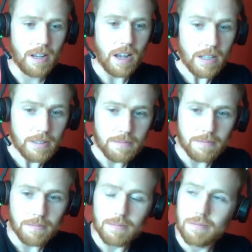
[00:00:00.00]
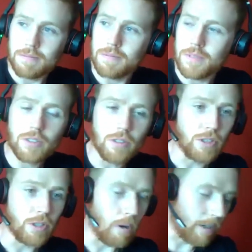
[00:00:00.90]
um so
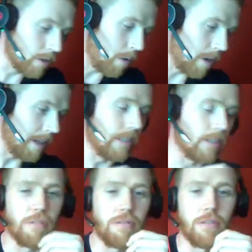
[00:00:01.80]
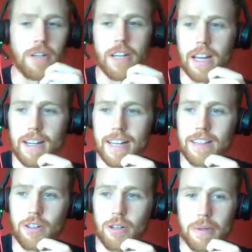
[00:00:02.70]
you know what it's quite it's quite funny I, I
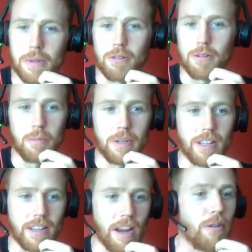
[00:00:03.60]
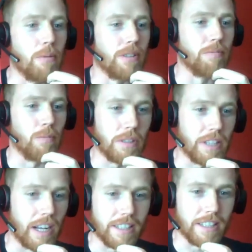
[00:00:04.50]
ended up in recruitment and everyone will
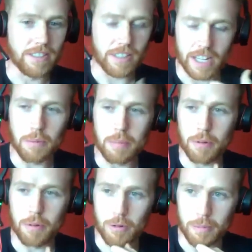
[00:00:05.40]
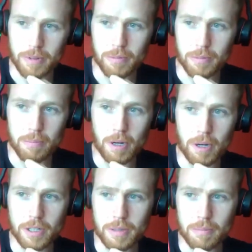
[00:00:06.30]
tell you this they end up in recruitment
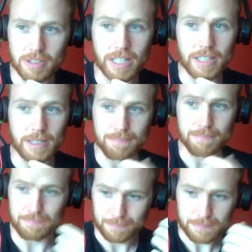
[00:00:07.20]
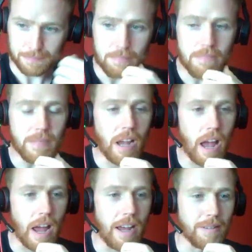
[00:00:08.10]
by mistake
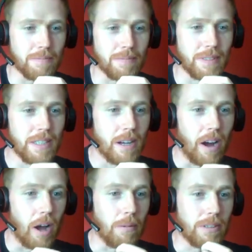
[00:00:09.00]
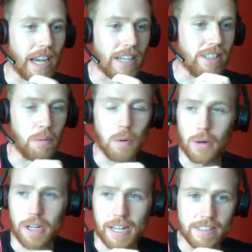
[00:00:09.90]
um, I was actually
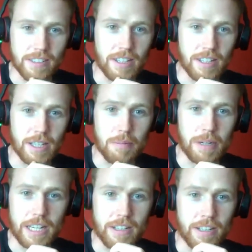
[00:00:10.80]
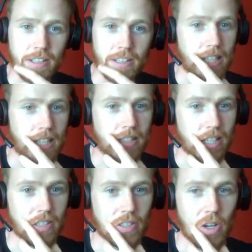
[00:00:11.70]
working as a team lead in a
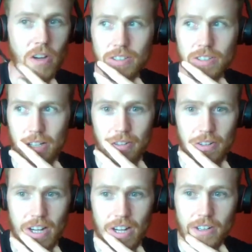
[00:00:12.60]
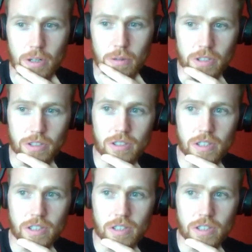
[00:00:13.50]
telesales call center, and I was